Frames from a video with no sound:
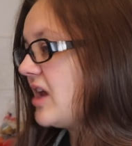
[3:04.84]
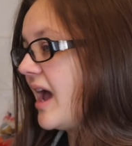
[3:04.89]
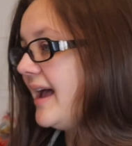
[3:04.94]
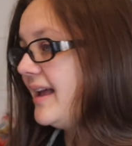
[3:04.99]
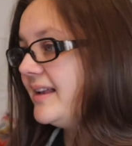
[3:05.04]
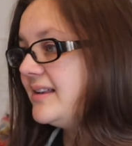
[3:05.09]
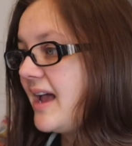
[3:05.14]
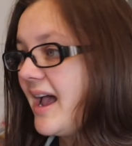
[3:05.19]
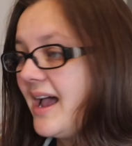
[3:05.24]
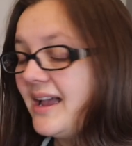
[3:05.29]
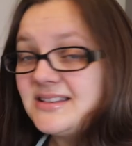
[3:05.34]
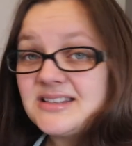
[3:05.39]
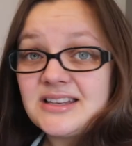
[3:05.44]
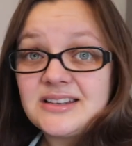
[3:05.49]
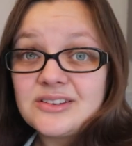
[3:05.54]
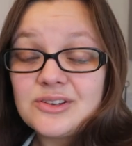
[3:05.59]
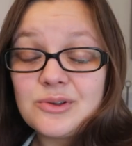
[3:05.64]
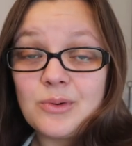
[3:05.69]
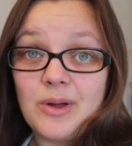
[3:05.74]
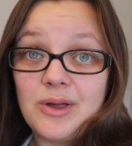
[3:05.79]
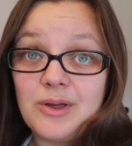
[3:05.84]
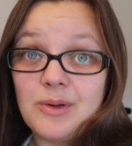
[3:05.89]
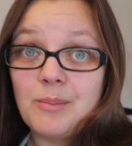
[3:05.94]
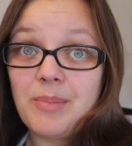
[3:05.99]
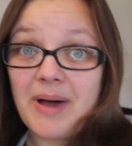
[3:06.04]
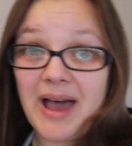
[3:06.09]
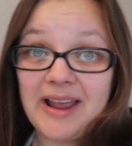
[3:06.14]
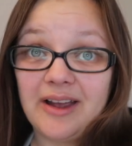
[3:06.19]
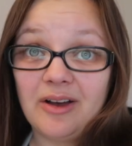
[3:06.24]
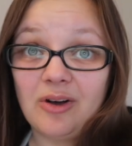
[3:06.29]
I didn't go out
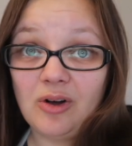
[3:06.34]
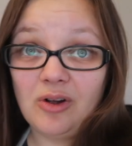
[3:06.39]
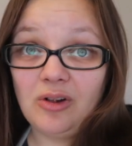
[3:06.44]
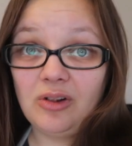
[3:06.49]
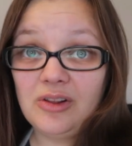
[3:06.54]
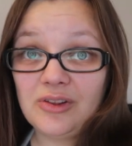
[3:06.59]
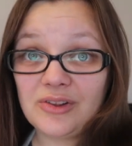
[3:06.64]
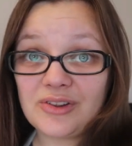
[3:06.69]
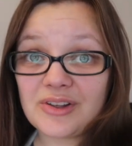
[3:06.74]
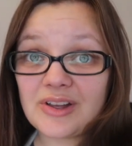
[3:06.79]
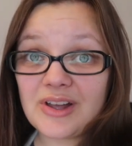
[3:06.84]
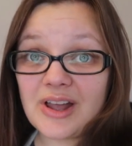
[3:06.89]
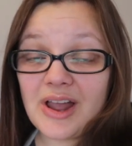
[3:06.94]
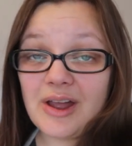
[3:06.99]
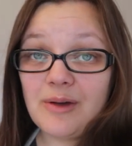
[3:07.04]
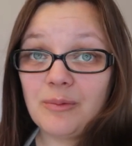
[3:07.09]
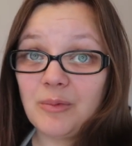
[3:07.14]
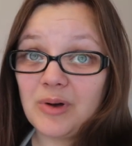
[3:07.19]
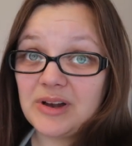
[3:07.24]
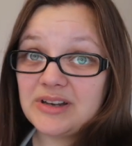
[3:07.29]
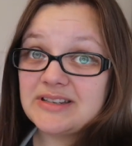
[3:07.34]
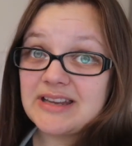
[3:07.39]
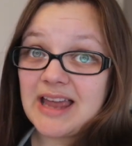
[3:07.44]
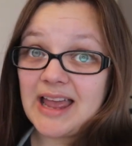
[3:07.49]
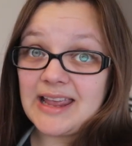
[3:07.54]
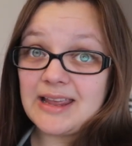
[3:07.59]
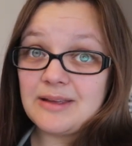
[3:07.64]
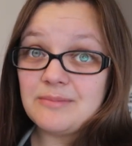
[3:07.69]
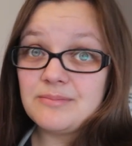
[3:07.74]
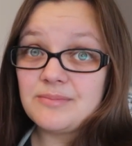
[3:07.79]
and buy it all at one
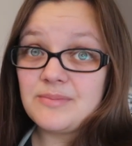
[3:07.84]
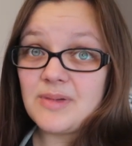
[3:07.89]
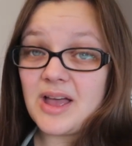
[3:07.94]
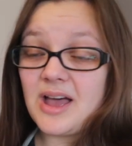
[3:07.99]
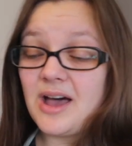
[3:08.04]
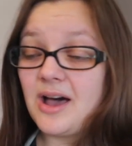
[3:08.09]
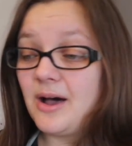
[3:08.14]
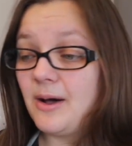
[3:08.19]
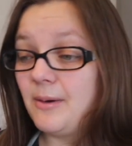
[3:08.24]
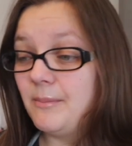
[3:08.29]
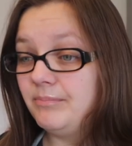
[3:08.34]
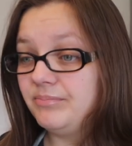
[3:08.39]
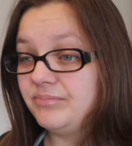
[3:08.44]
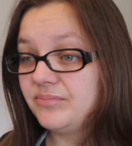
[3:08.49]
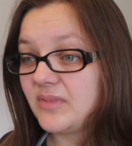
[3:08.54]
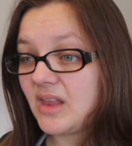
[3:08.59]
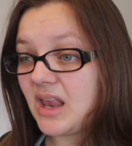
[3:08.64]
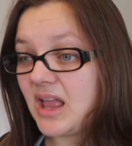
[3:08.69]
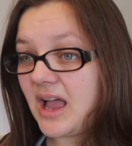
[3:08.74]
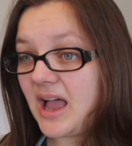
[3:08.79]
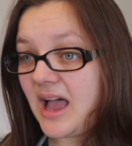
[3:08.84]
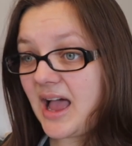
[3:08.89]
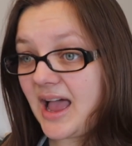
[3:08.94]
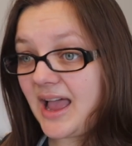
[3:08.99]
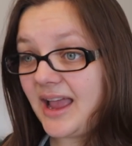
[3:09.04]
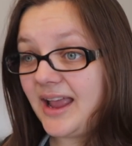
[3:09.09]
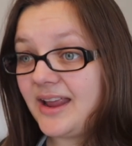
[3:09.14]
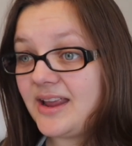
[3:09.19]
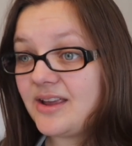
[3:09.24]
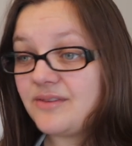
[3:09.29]
time.
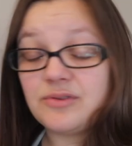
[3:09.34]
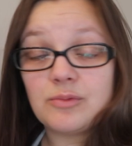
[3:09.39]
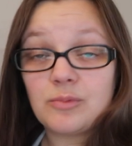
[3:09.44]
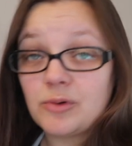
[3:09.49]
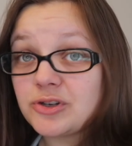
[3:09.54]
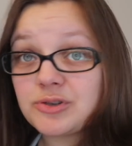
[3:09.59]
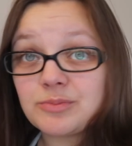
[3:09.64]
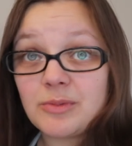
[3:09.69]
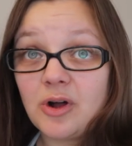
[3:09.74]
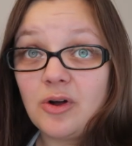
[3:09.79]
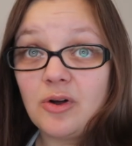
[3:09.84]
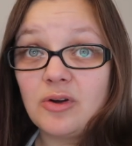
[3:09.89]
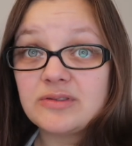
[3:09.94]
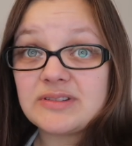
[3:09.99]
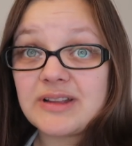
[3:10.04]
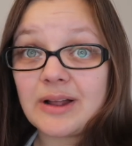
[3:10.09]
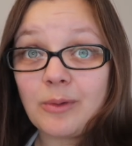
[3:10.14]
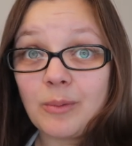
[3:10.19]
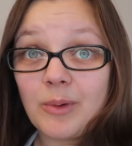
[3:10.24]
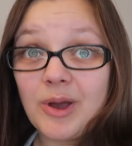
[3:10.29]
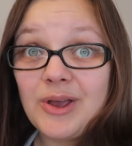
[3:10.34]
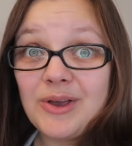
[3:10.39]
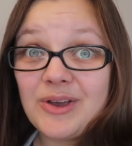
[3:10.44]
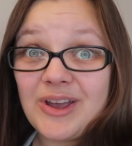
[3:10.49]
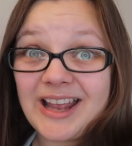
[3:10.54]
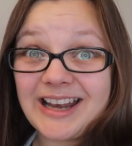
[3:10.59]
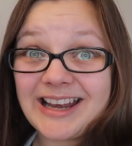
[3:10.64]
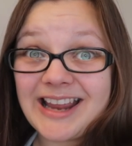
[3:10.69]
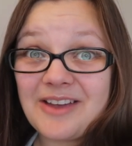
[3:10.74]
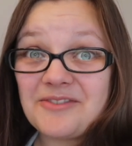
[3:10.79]
If you watch my hauls, I go out
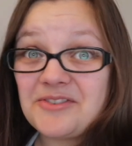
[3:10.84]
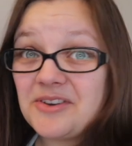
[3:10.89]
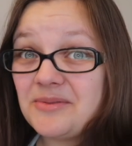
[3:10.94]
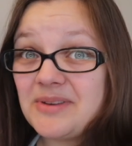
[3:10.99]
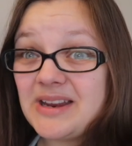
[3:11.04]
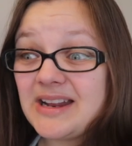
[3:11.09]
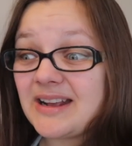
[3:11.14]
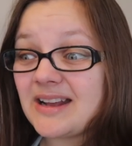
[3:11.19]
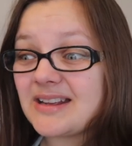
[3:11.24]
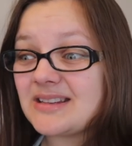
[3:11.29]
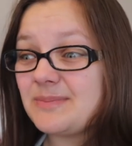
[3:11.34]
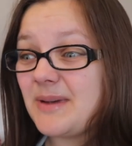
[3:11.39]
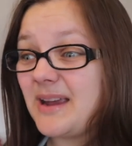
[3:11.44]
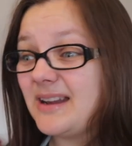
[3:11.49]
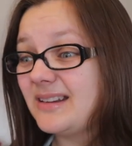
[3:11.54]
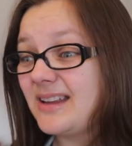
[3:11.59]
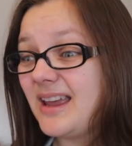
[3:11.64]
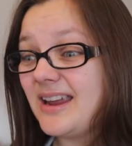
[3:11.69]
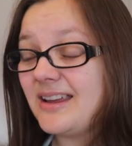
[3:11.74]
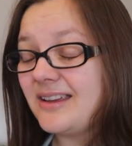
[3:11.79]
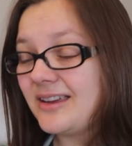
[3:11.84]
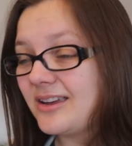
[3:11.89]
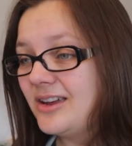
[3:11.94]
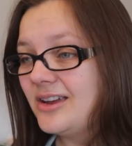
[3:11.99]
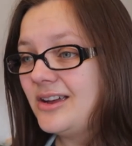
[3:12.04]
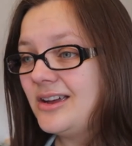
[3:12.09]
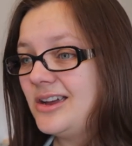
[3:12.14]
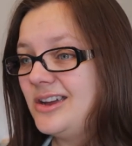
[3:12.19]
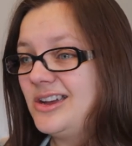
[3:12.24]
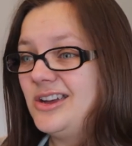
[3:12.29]
and every week I spend like
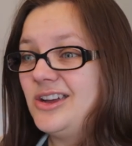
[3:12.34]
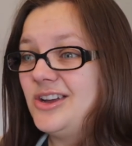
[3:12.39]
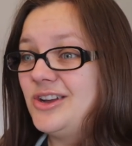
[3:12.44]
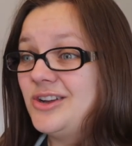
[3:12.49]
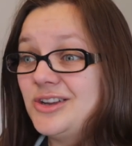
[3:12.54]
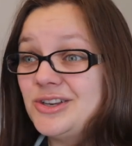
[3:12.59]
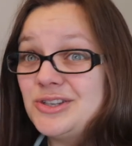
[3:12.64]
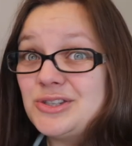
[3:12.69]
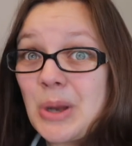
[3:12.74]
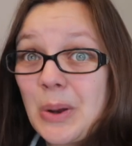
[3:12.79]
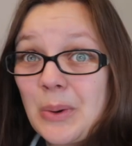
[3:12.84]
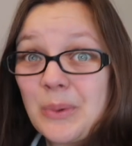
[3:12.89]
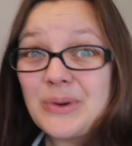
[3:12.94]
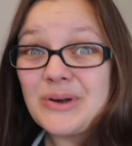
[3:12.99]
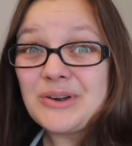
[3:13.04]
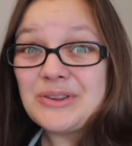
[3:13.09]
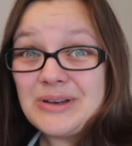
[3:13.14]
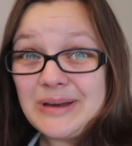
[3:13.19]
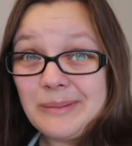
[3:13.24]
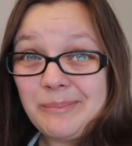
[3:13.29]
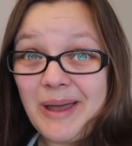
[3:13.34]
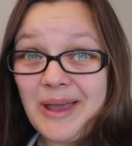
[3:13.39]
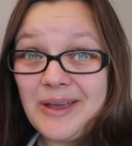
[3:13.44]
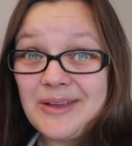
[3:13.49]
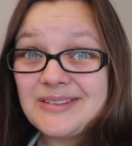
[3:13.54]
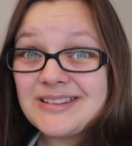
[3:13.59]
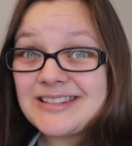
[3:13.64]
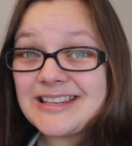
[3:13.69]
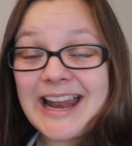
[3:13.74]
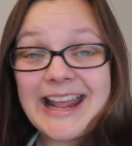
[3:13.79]
£2 or
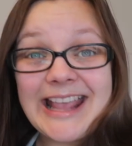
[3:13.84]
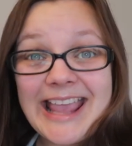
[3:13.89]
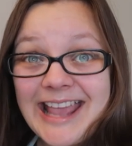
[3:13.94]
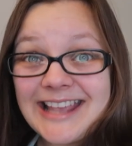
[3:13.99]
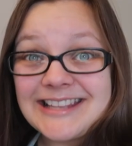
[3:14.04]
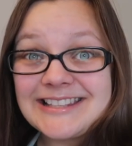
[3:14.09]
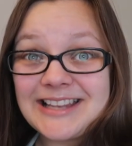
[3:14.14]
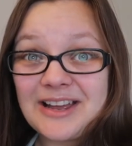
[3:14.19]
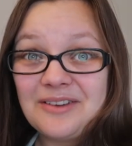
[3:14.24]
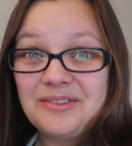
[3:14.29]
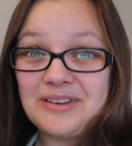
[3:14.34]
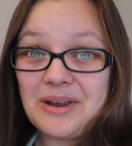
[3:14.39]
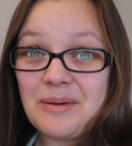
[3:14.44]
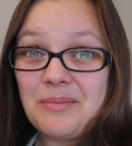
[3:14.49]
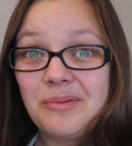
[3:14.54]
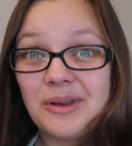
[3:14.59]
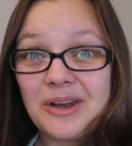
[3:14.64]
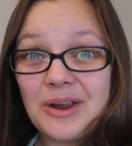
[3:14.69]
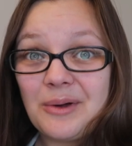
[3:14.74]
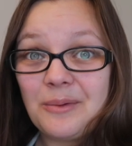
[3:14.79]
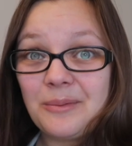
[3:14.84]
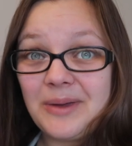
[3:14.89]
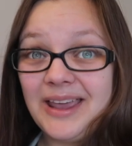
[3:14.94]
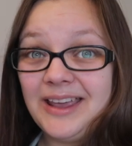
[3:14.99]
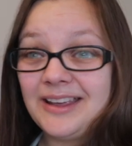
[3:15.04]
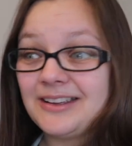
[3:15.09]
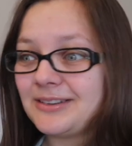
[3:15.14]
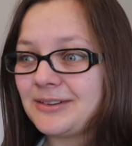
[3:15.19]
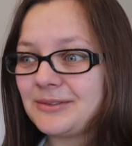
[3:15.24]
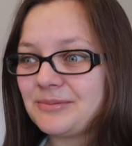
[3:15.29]
£3 and I get stuff and I put it
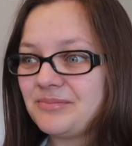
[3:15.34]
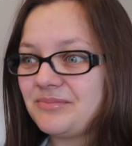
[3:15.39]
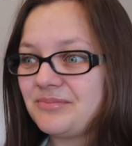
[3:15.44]
away.